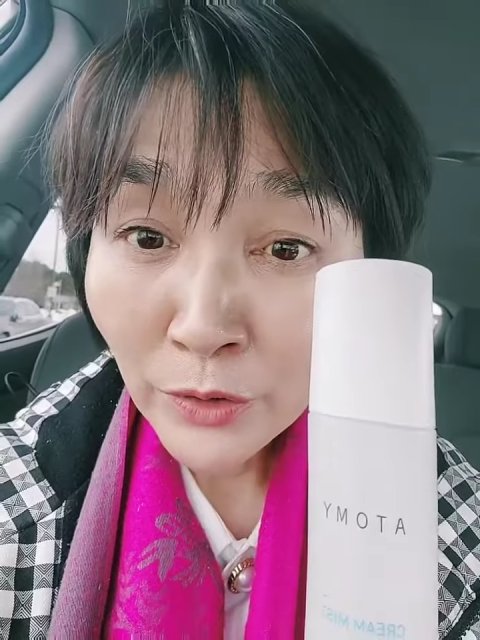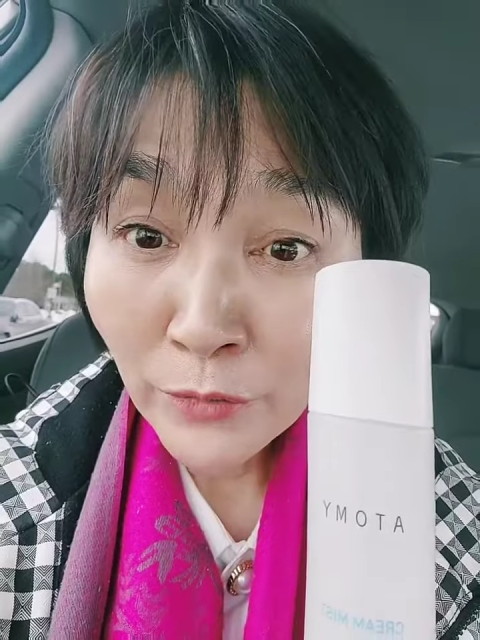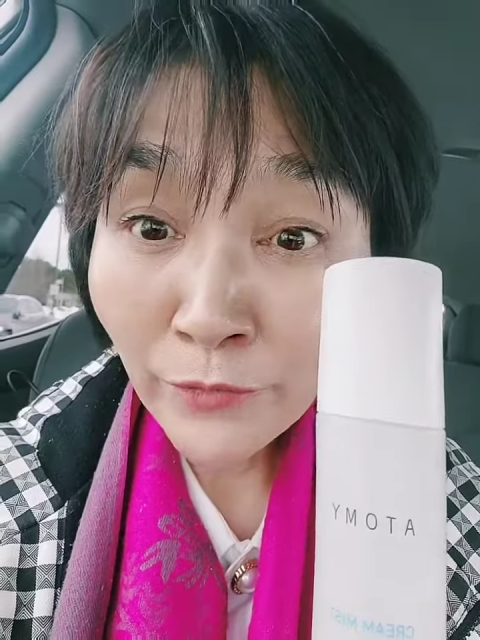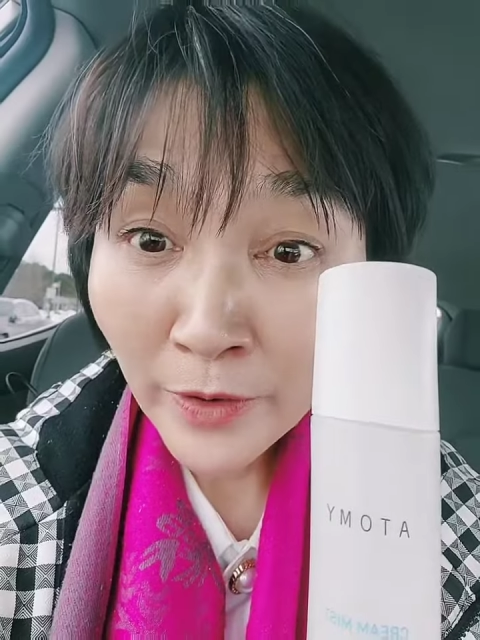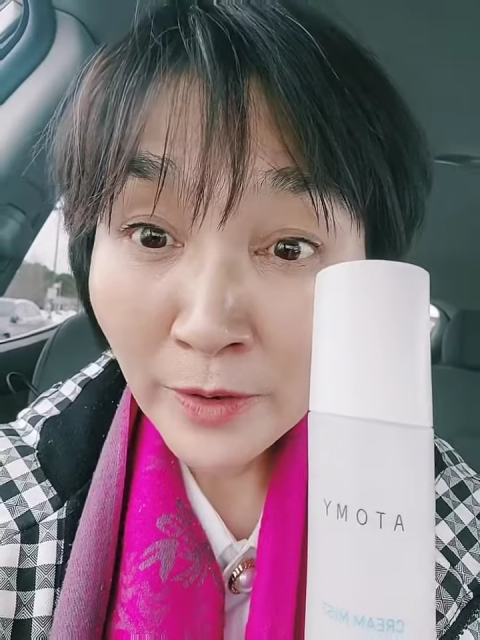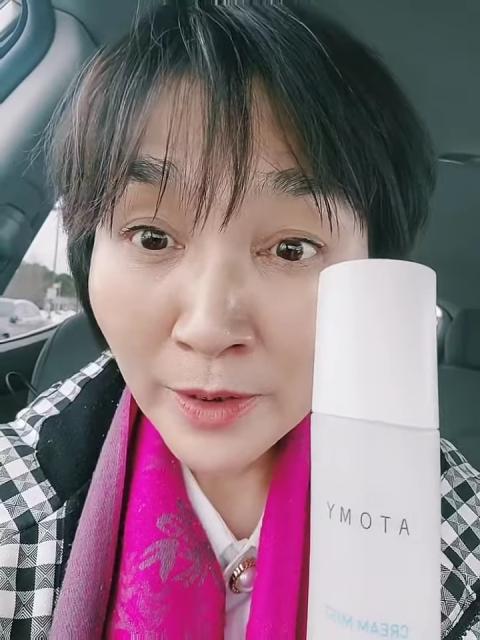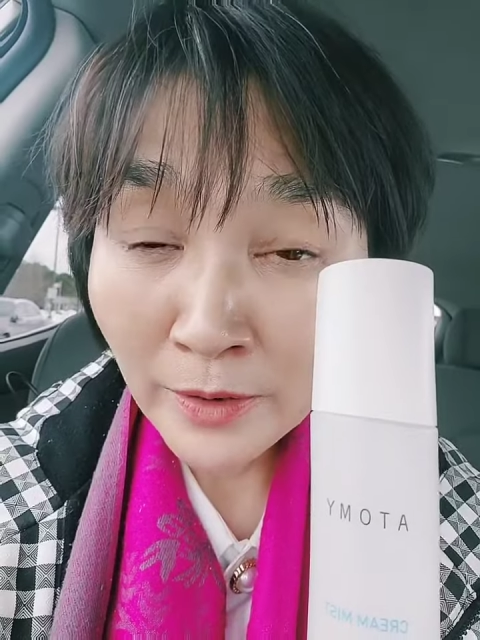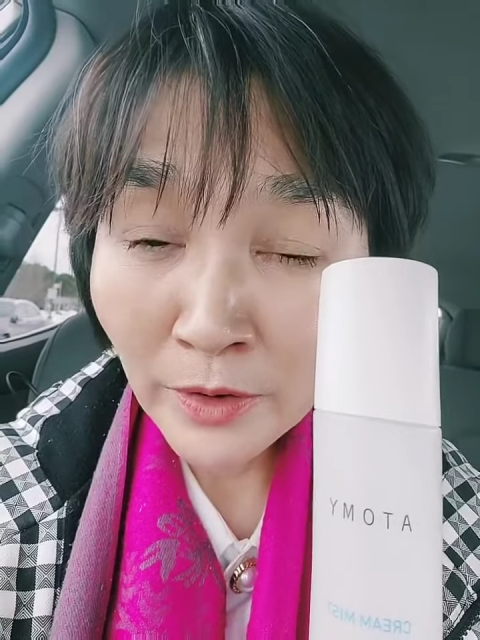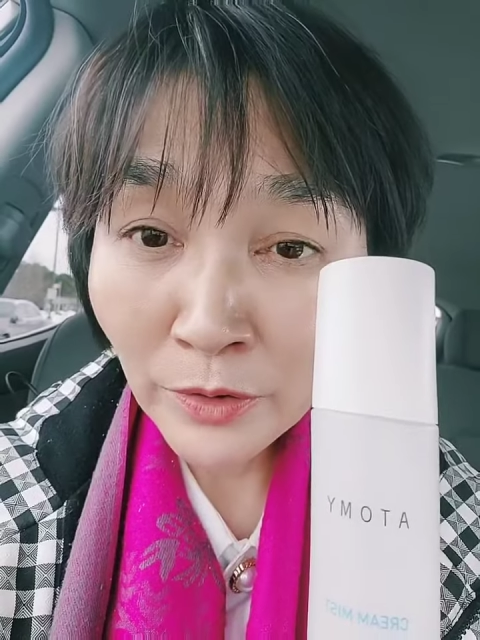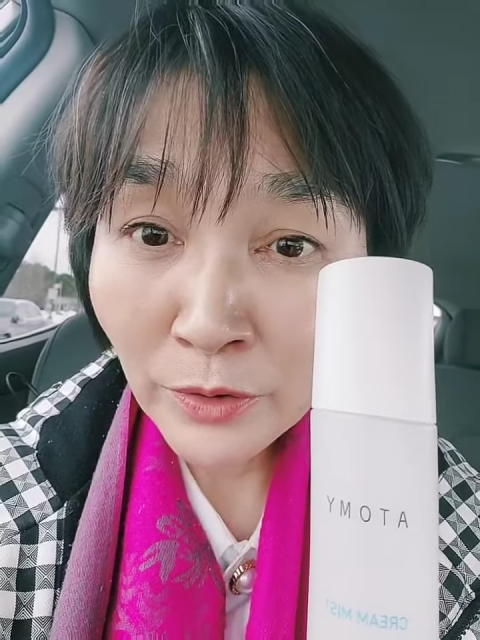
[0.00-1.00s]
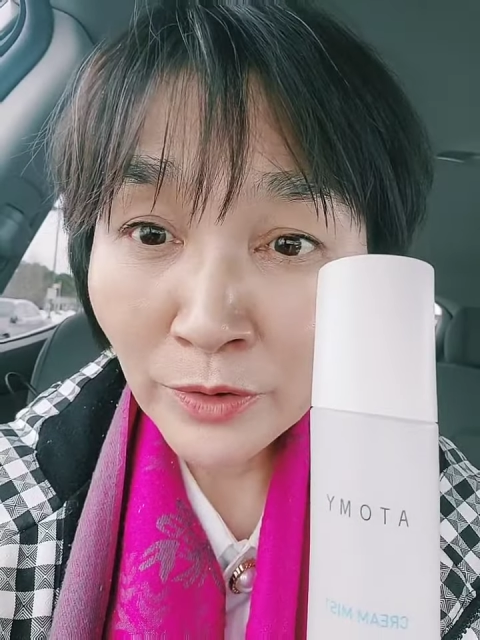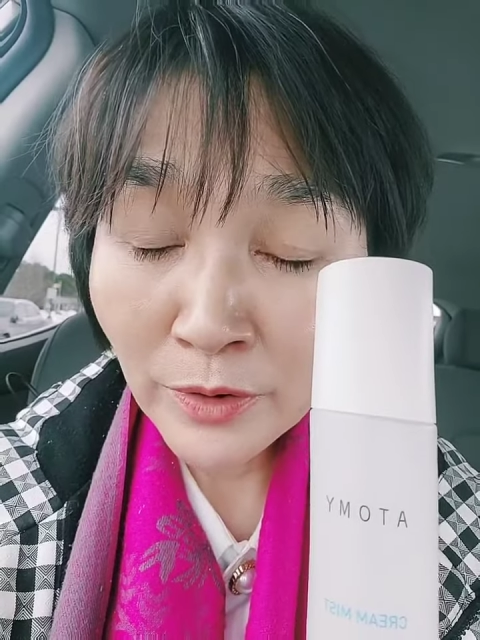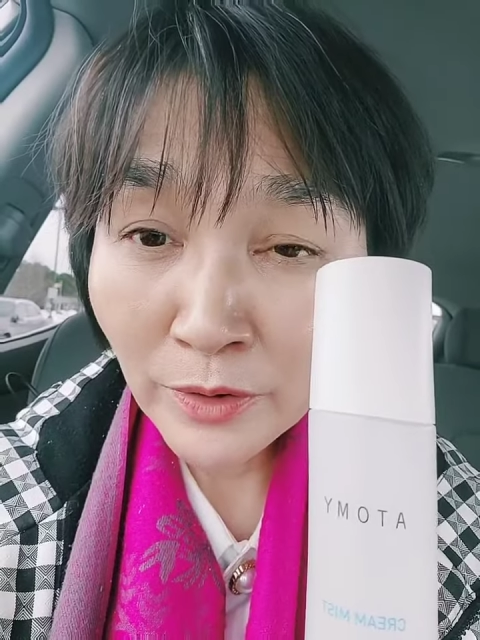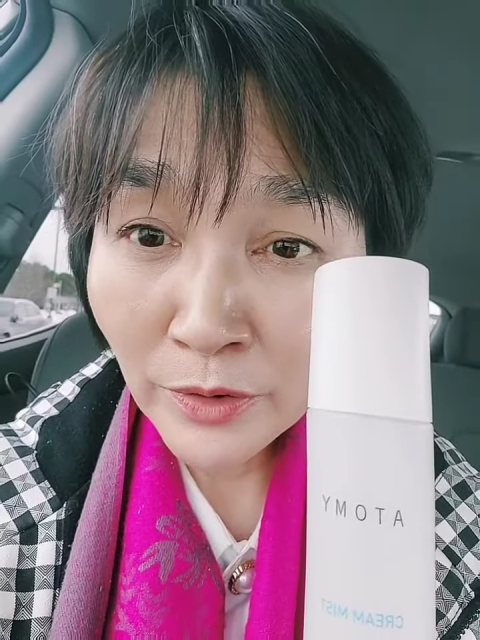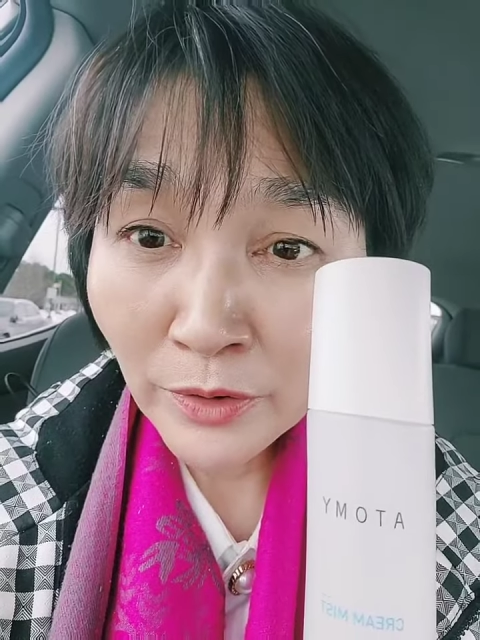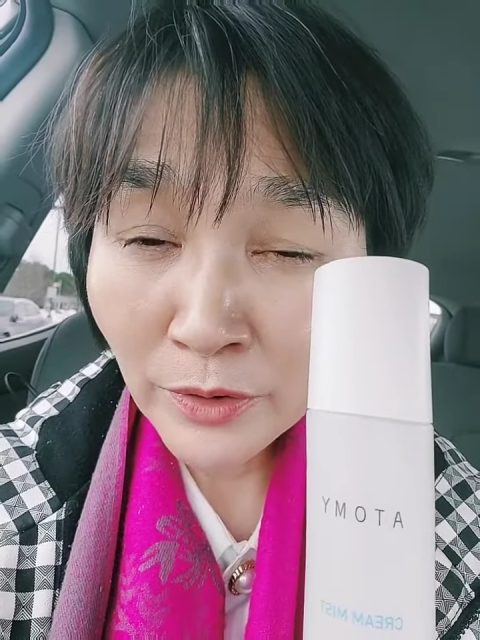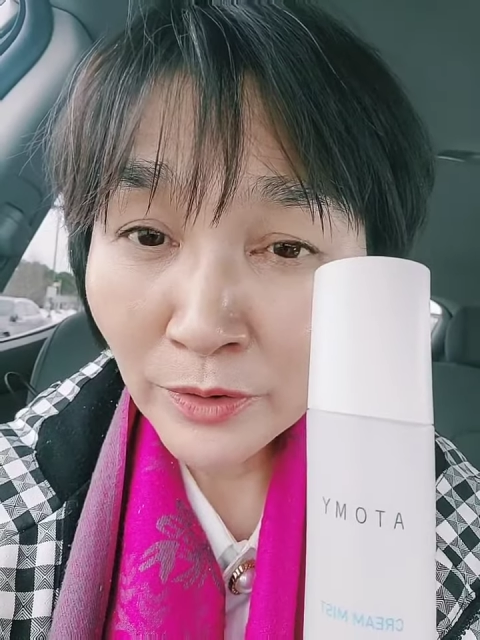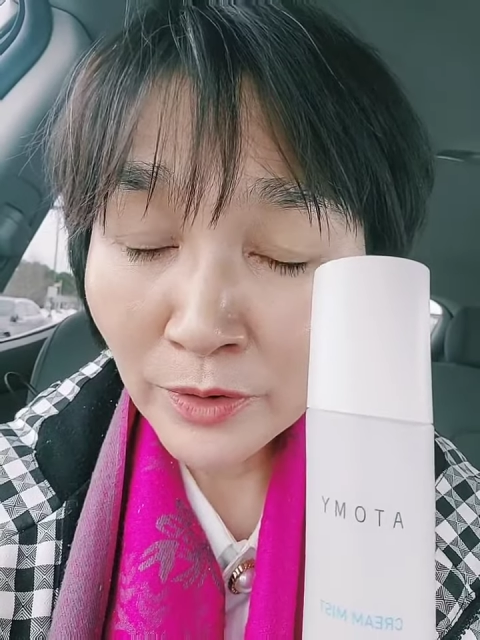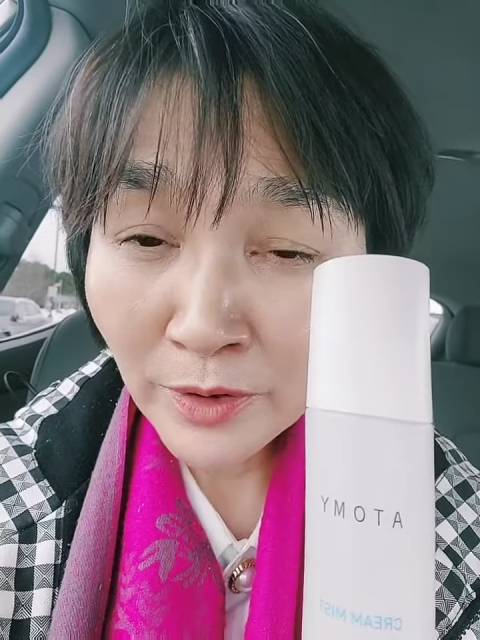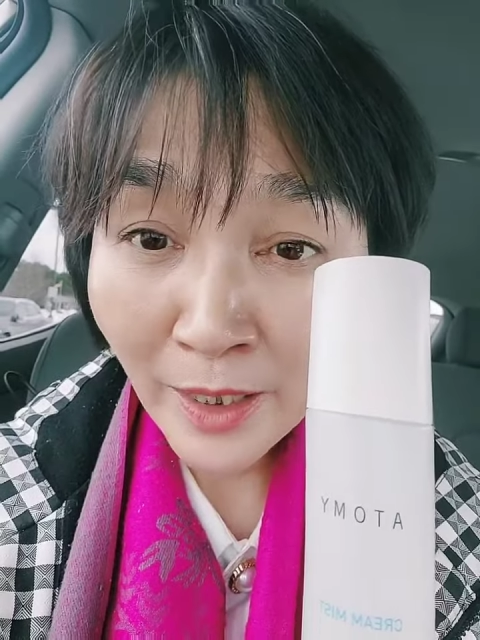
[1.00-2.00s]
you feel it. You're
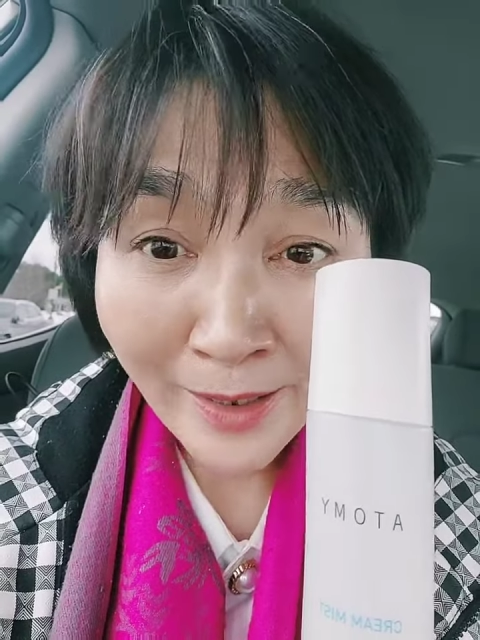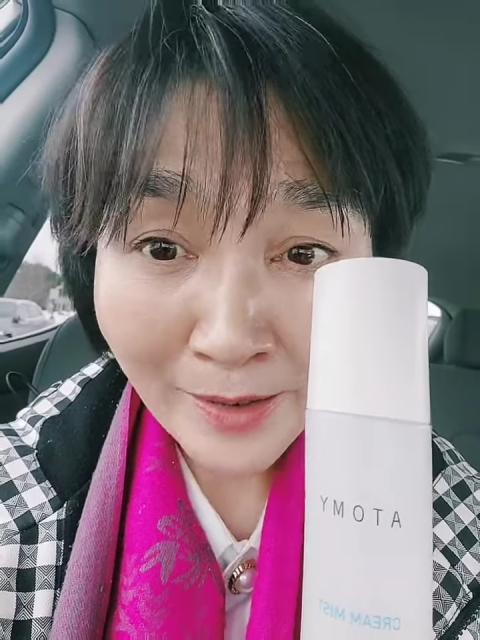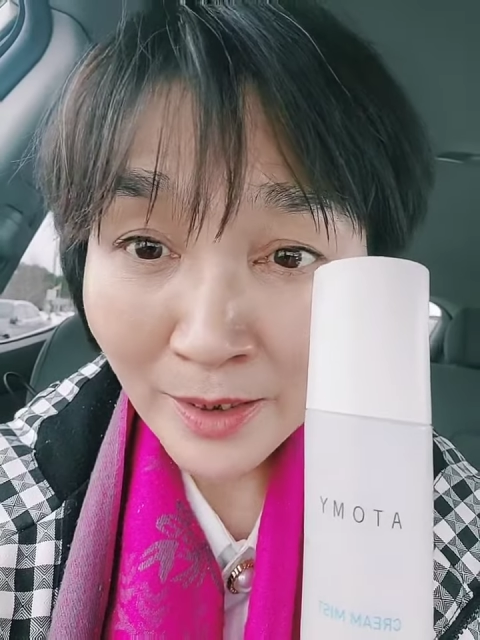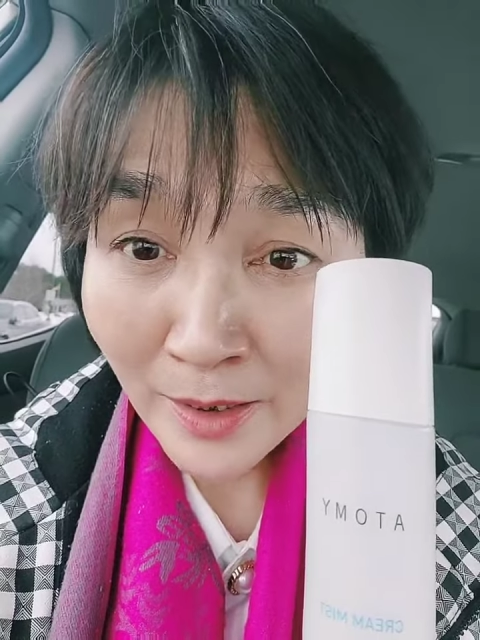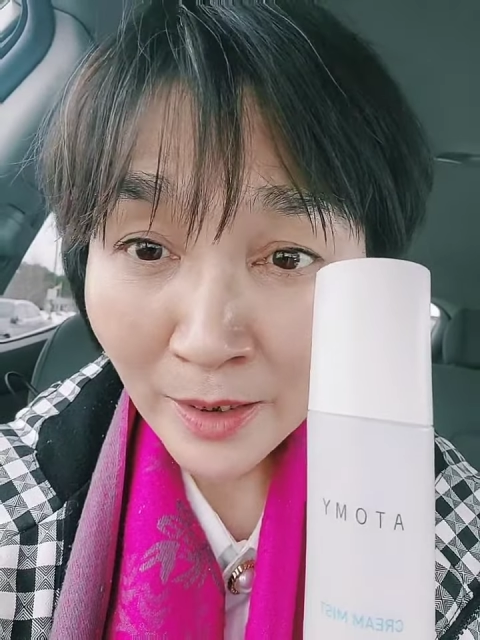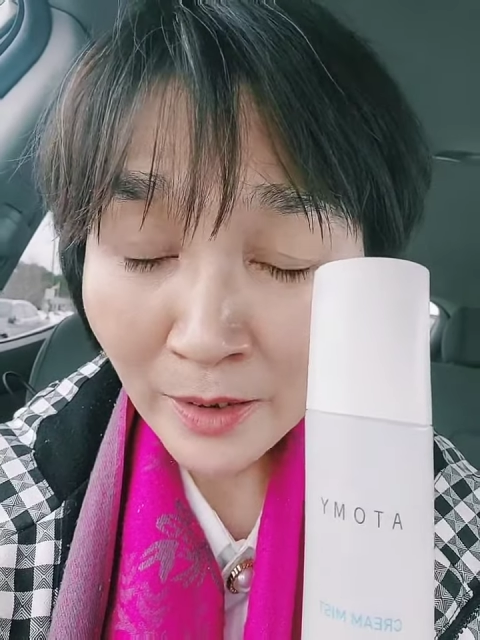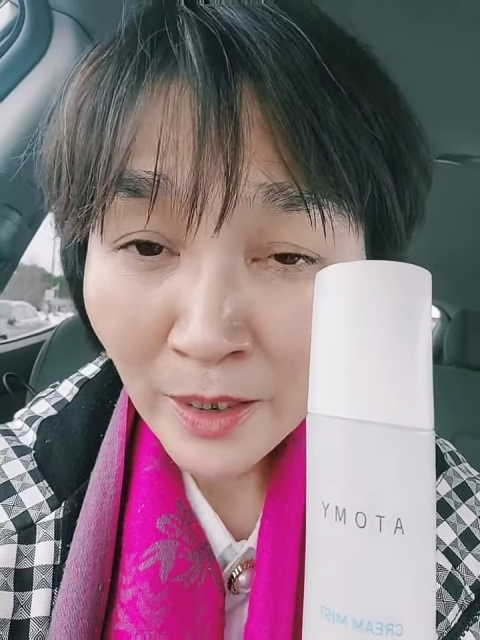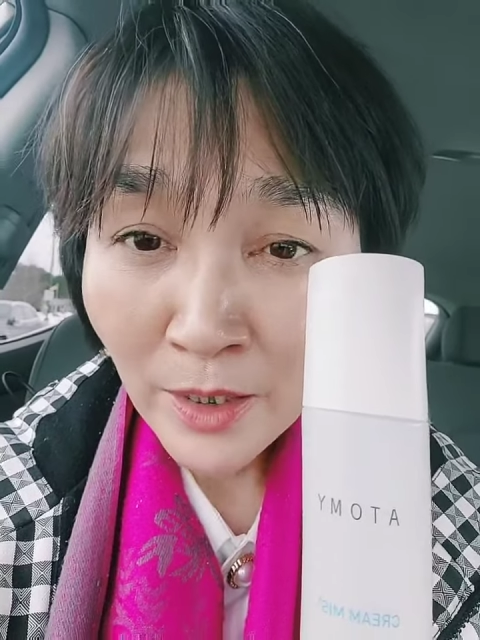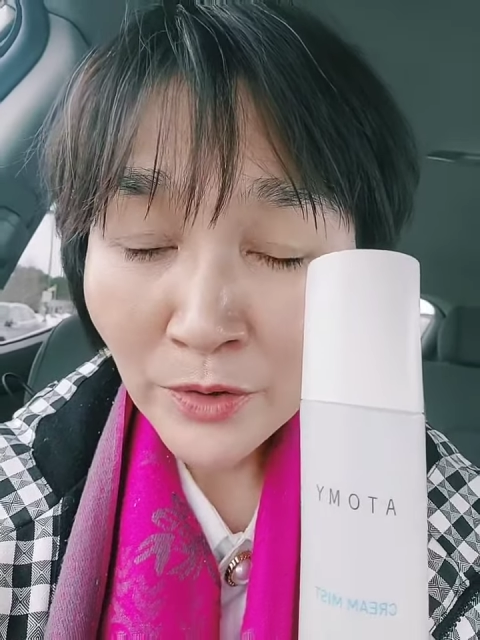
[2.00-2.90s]
you're tightening.